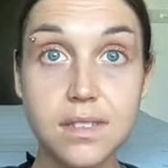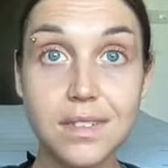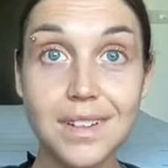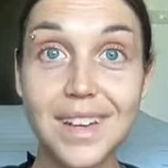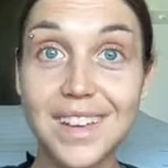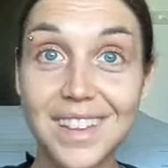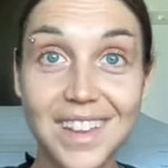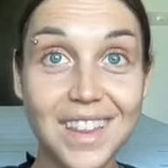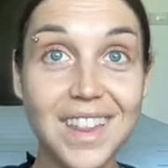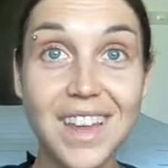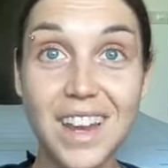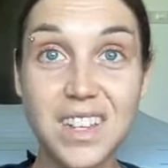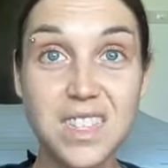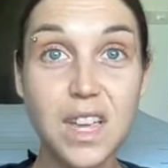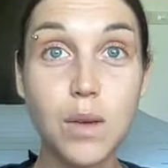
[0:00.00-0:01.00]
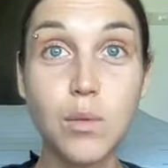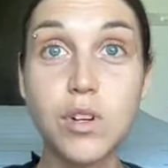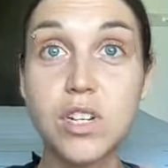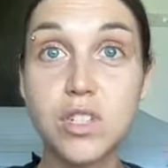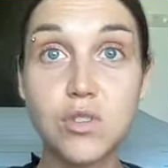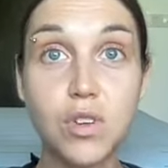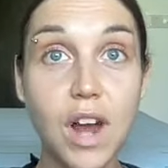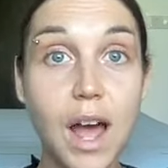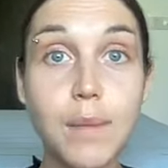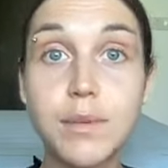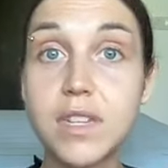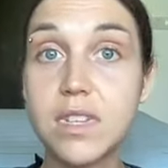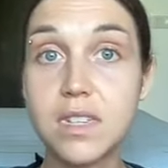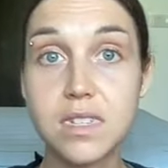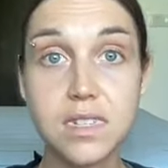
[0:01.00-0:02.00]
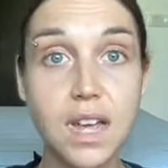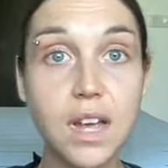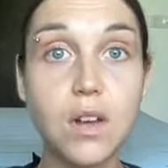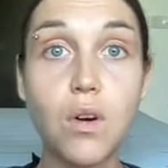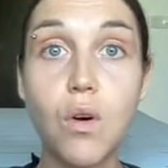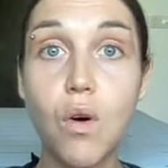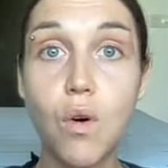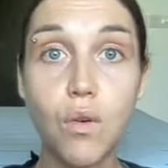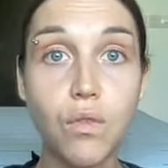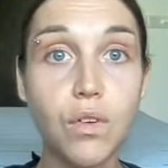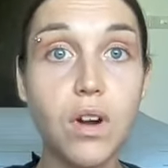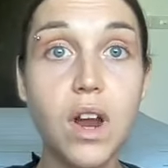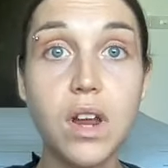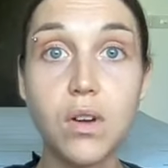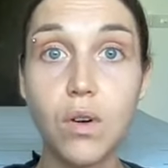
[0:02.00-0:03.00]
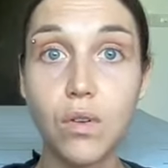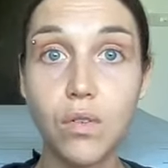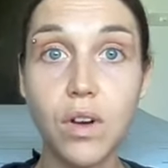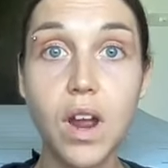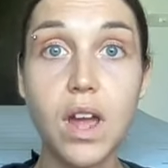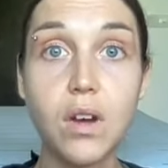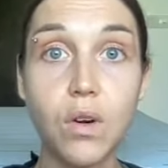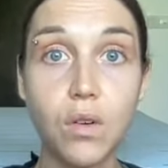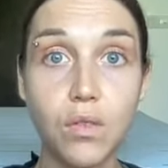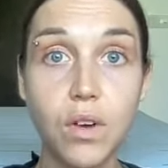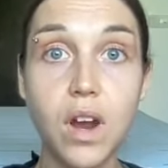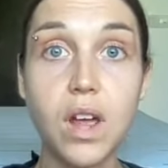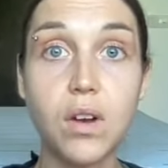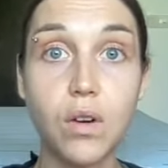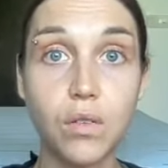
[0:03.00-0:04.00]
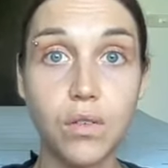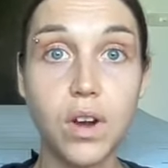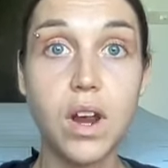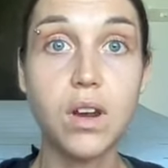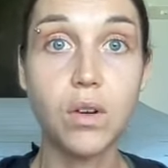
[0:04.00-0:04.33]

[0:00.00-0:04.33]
and then like i say we're just trapped in this cycle over and over and over and over and